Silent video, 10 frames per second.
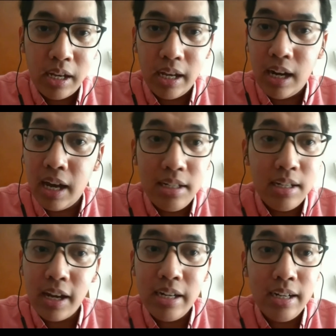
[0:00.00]
And I
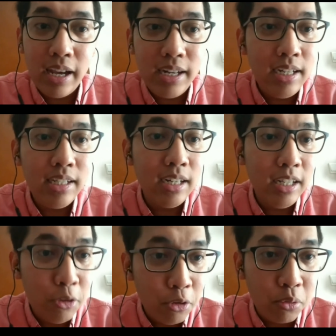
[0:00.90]
didn't handle any legal
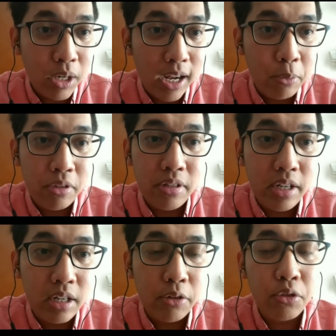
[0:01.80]
issues when I was
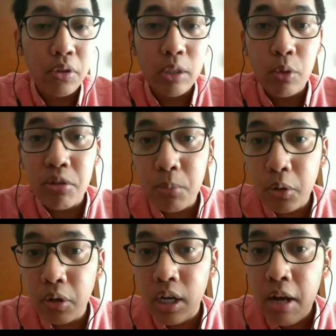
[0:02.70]
there. So it was
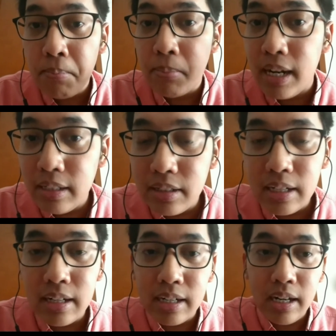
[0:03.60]
more
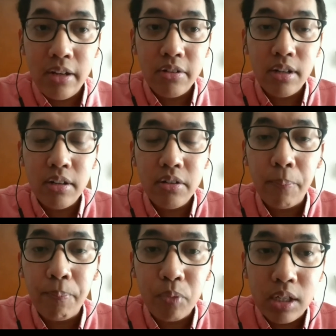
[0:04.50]
bilateral relations
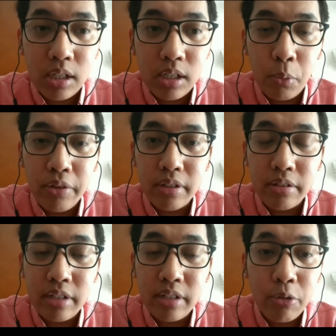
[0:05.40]
uh, with the
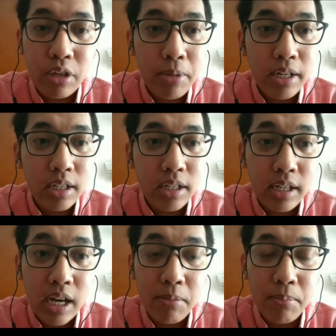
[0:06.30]
South American
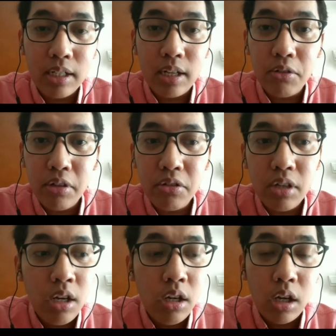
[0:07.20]
and Caribbean countries,
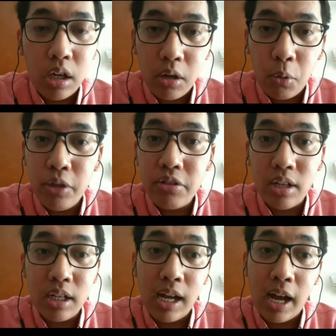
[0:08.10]
uh, which
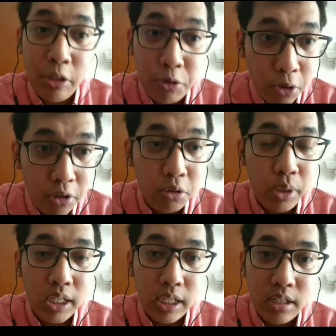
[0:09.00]
I enjoyed
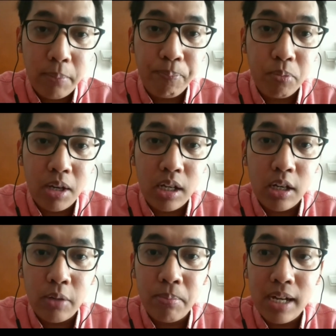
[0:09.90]
doing it,
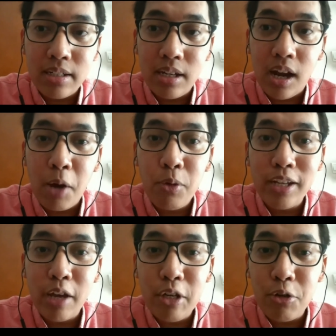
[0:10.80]
uh, but I would
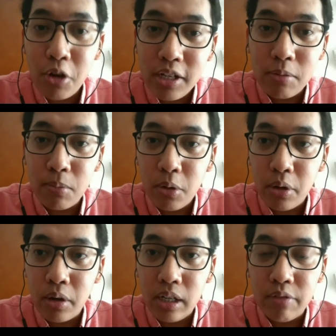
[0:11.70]
have enjoyed it
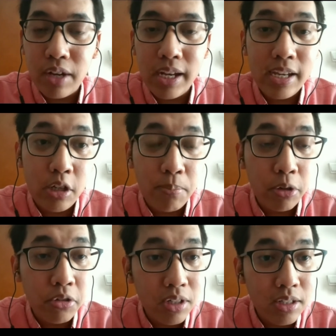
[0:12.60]
more if I had the
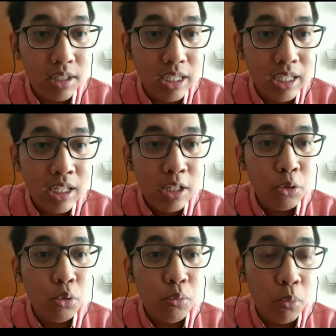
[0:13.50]
opportunity
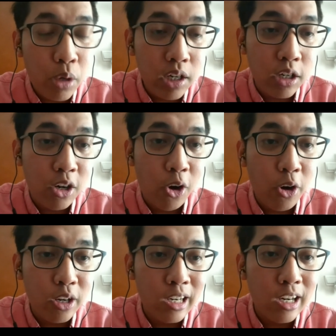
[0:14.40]
to work
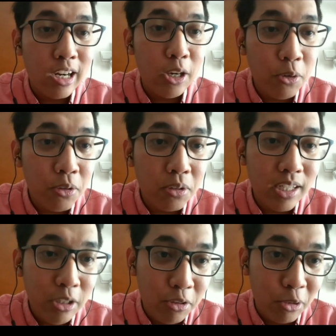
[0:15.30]
on law
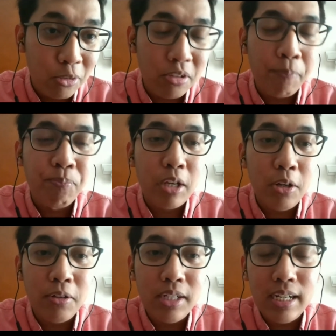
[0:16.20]
issues,
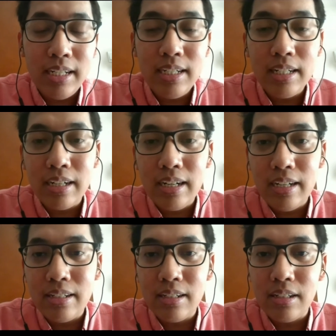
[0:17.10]
law re- legal
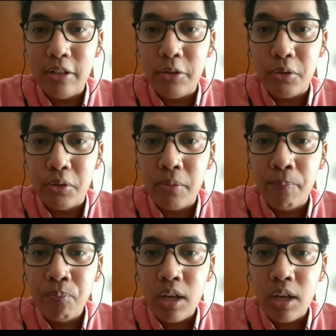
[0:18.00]
related issues.